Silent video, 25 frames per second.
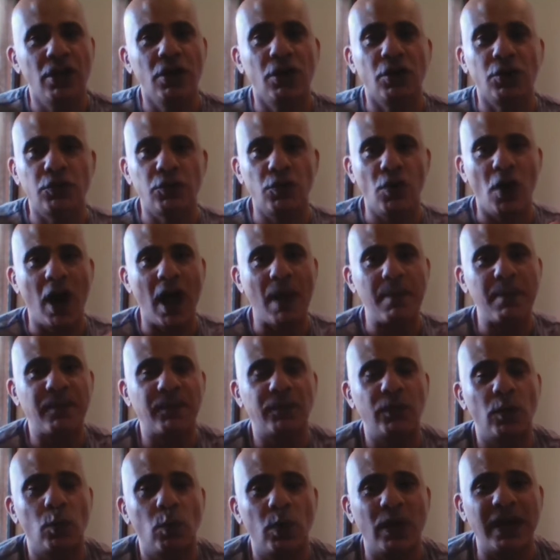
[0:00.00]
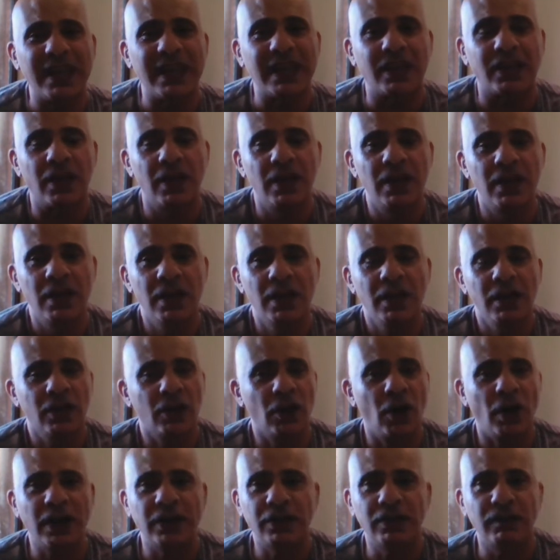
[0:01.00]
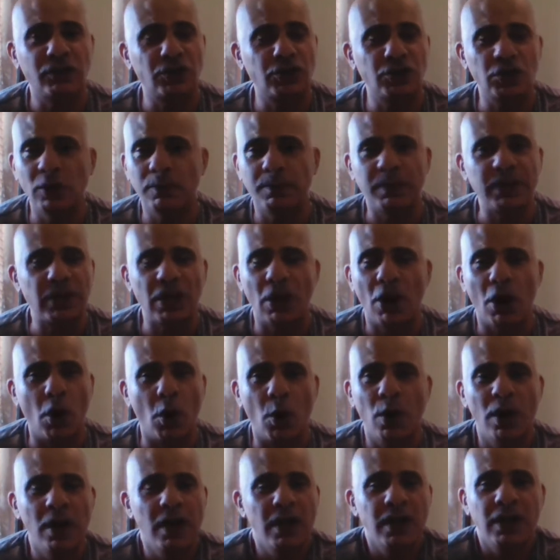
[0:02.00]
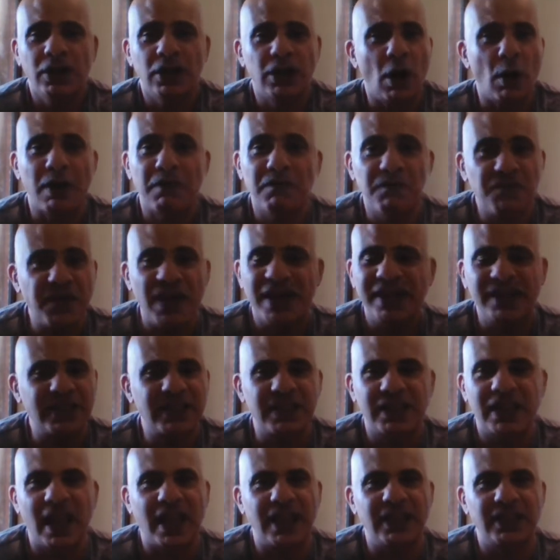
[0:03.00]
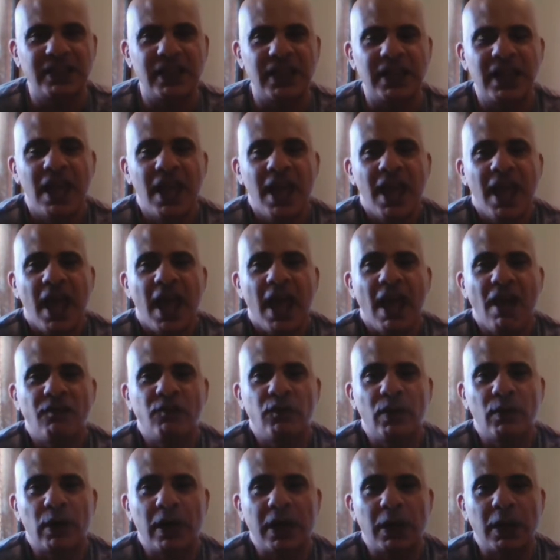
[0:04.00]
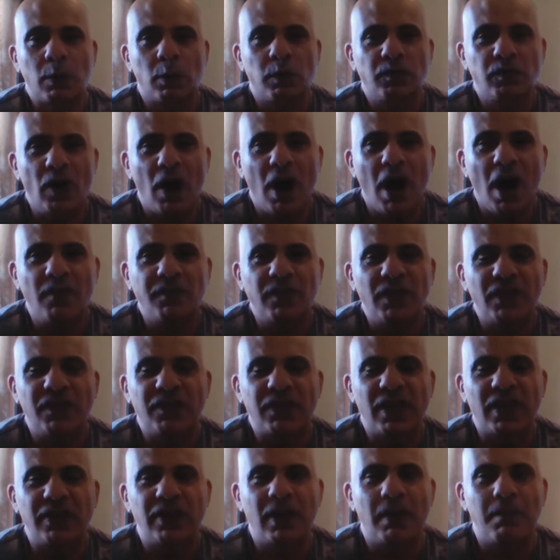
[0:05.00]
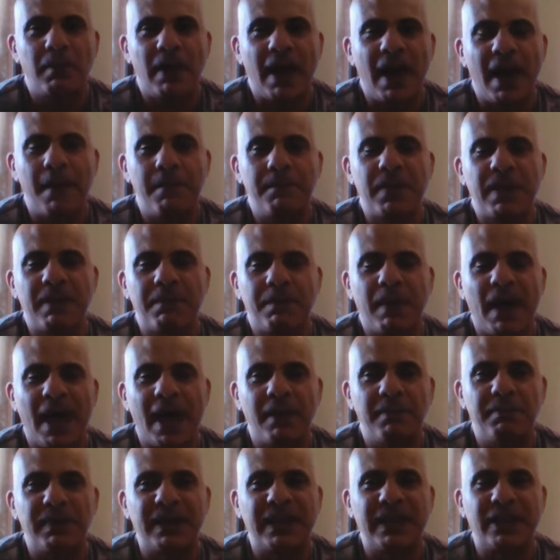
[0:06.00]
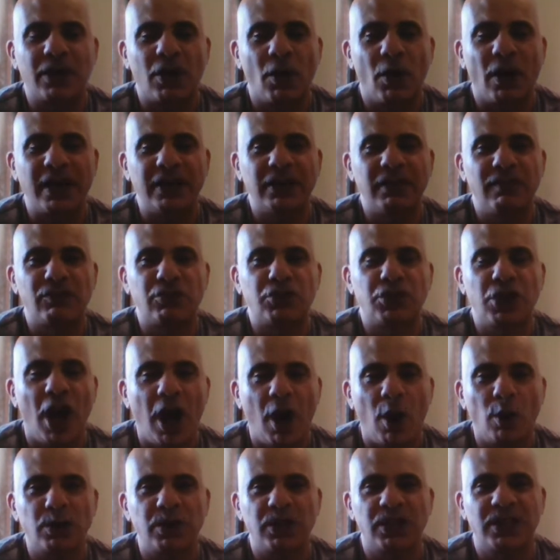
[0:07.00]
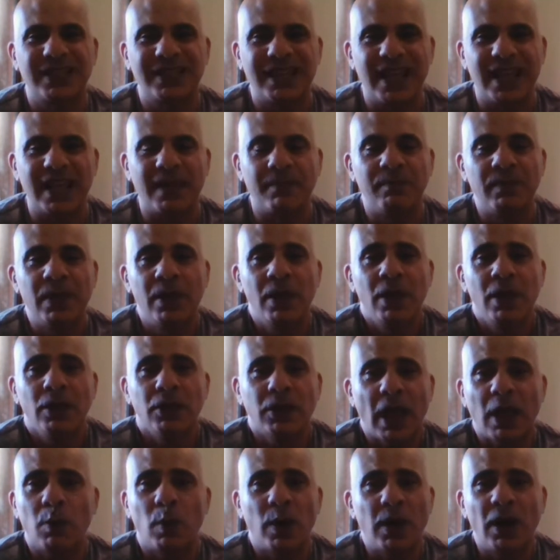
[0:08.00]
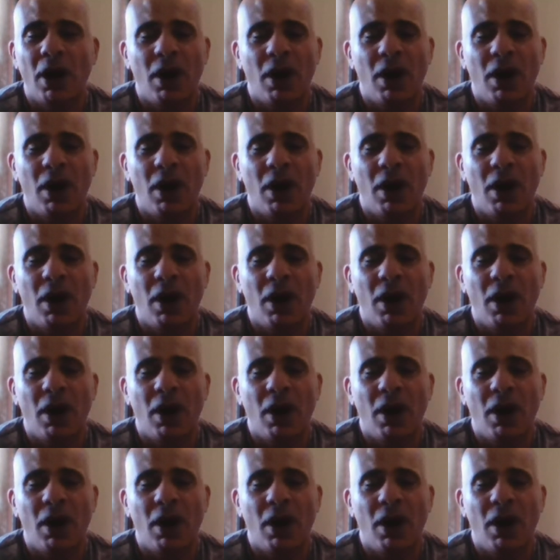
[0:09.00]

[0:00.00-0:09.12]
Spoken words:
crime of the week kind of Supergirl, you know, investigating every week, rather than the mamby-pamby kind of childish thing they went